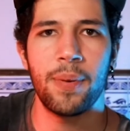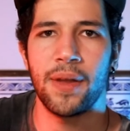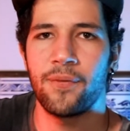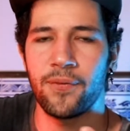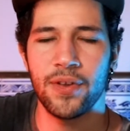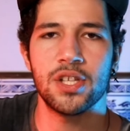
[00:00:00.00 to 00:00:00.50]

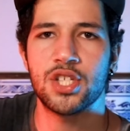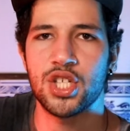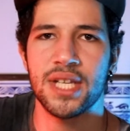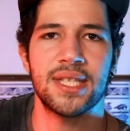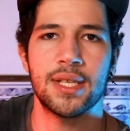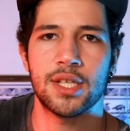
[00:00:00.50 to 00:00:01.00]
It feels
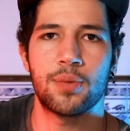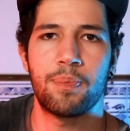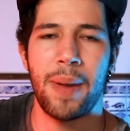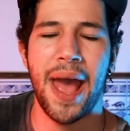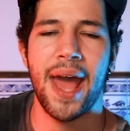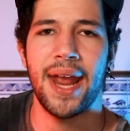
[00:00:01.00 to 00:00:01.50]
just as
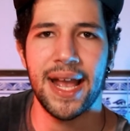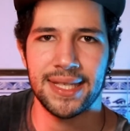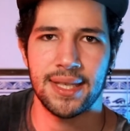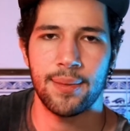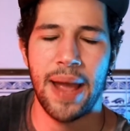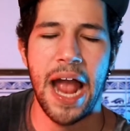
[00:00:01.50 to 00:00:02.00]
bad as
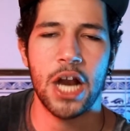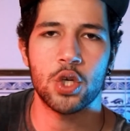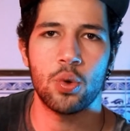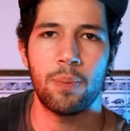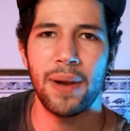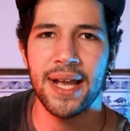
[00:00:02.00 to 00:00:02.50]
the
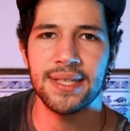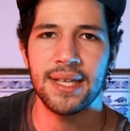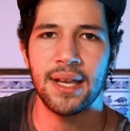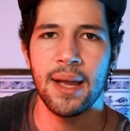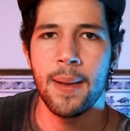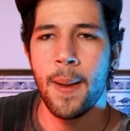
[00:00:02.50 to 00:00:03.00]
actual plastic,